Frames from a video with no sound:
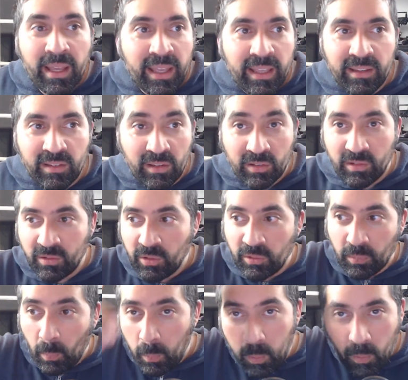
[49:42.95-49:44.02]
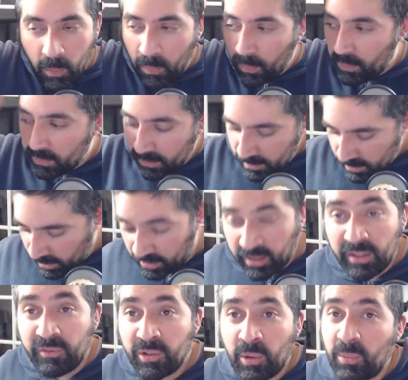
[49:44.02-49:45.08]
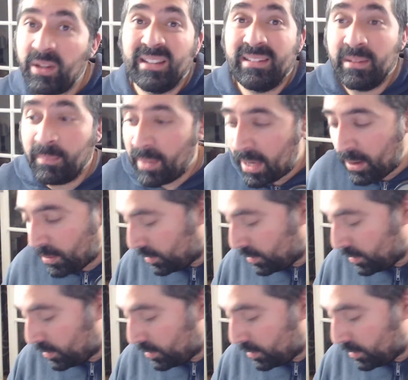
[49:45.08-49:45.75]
It's just gone. I don't even know what it's about.